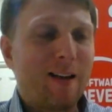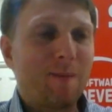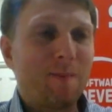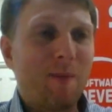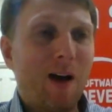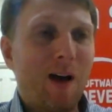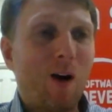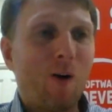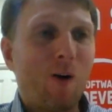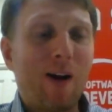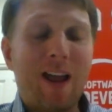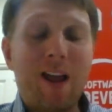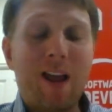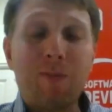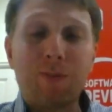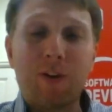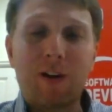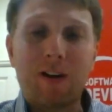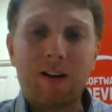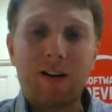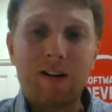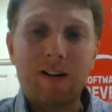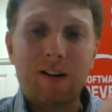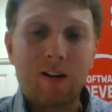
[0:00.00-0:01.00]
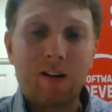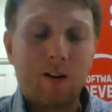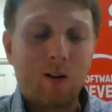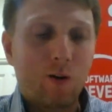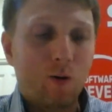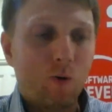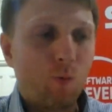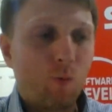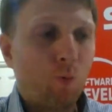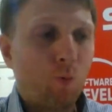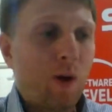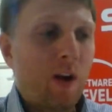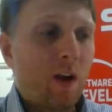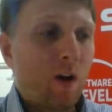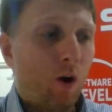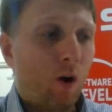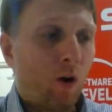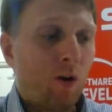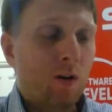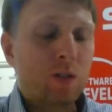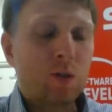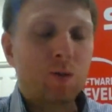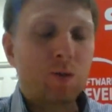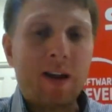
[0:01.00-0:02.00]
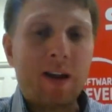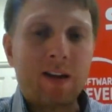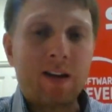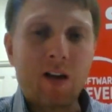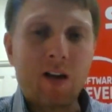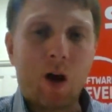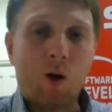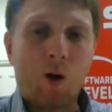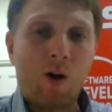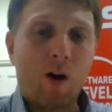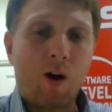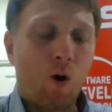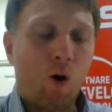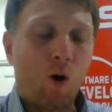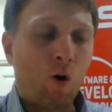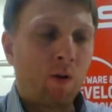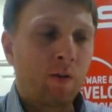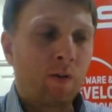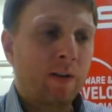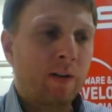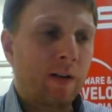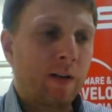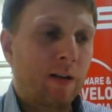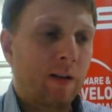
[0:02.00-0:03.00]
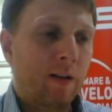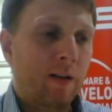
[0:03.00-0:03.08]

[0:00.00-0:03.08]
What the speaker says: However, we also had our own